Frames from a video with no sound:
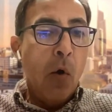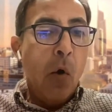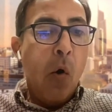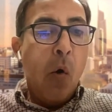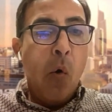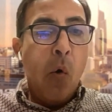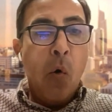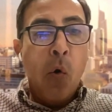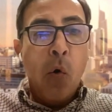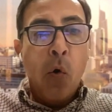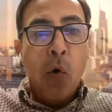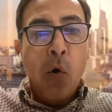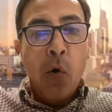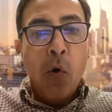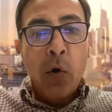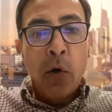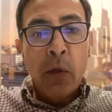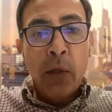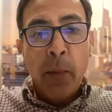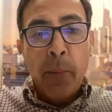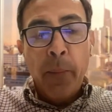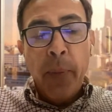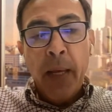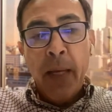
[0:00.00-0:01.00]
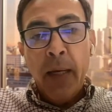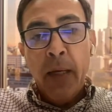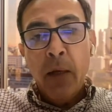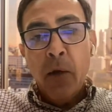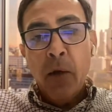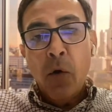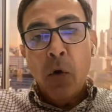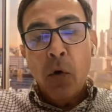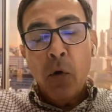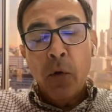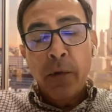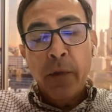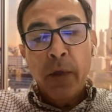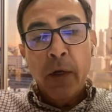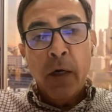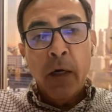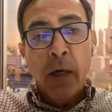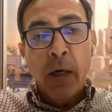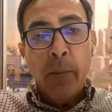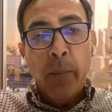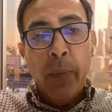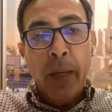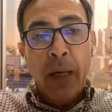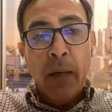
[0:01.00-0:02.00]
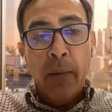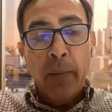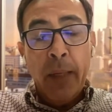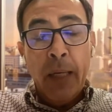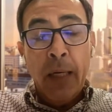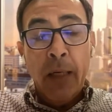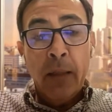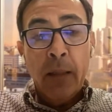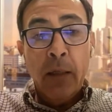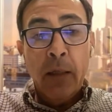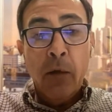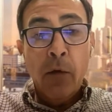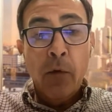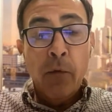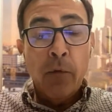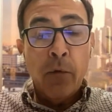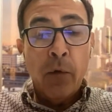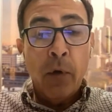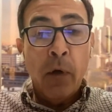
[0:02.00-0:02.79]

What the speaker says: or depending on their availability of